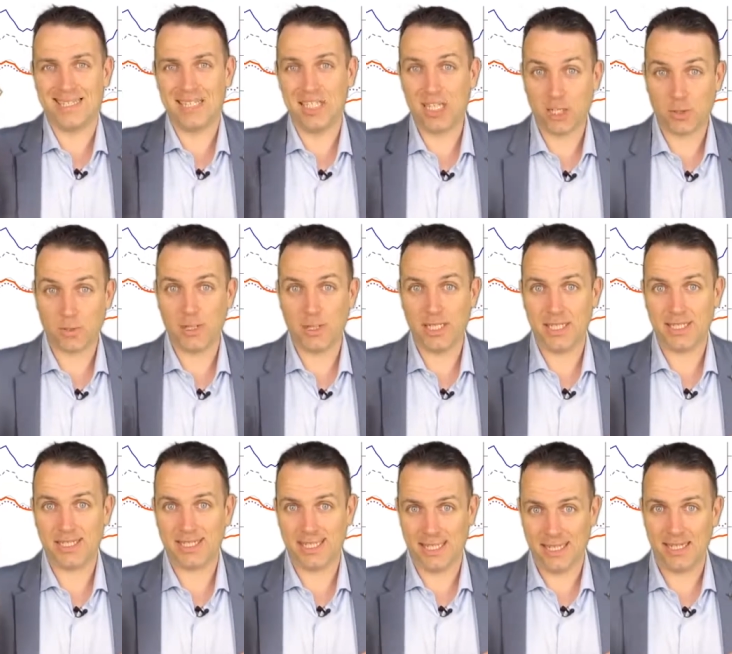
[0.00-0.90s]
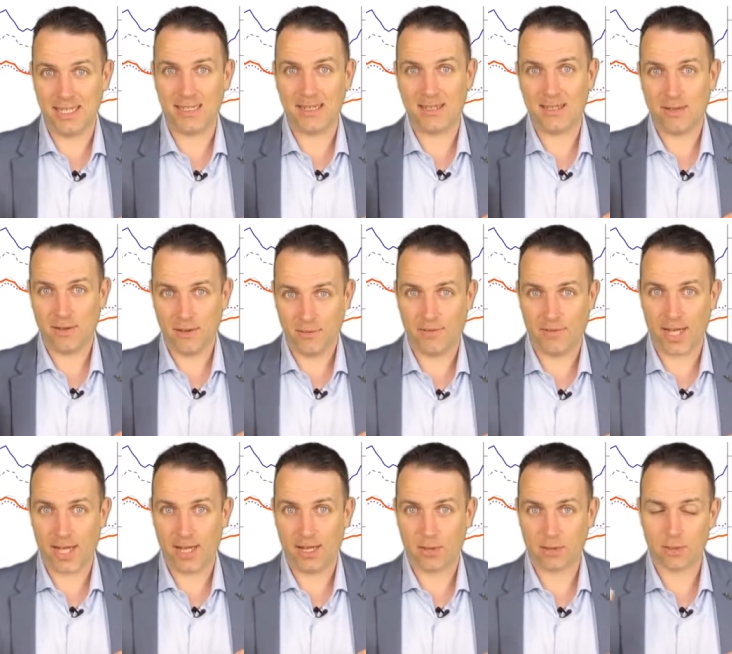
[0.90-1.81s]
decrease in
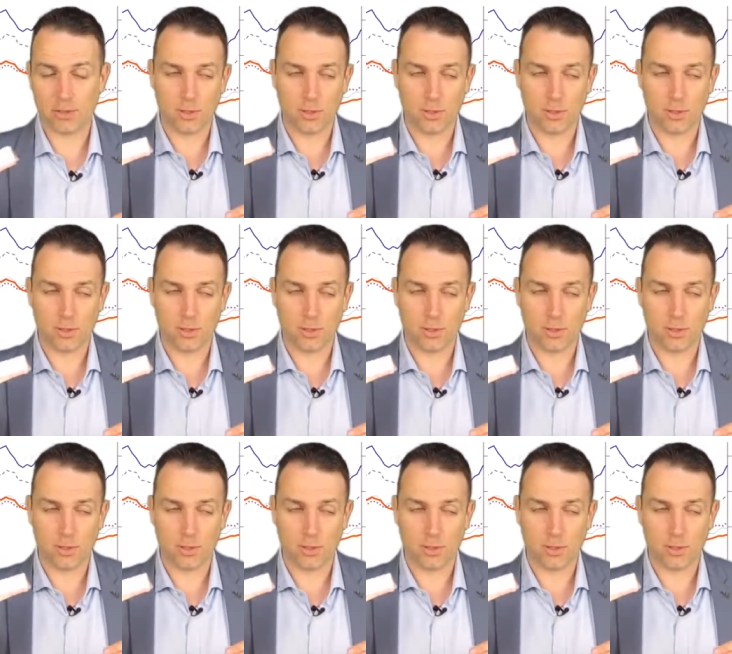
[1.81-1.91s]
value.